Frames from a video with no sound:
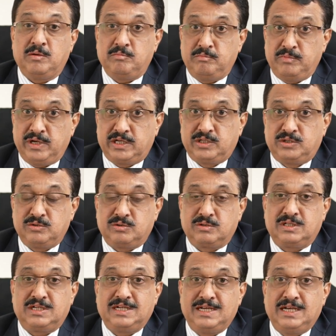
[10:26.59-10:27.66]
made sure
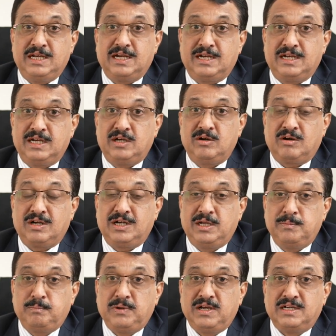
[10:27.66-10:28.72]
that India did not
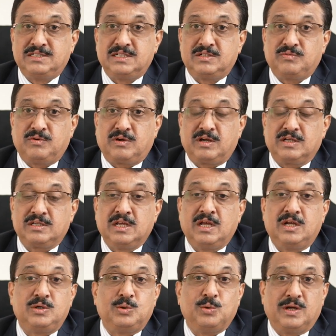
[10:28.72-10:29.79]
deplete its forex
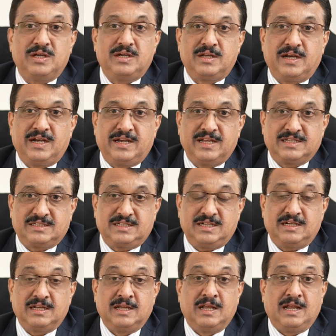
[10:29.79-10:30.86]
to a great
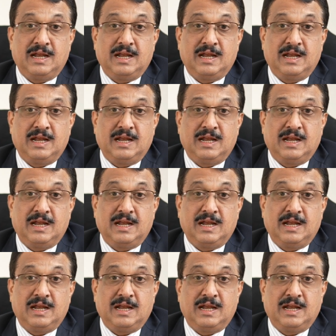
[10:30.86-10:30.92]
extent.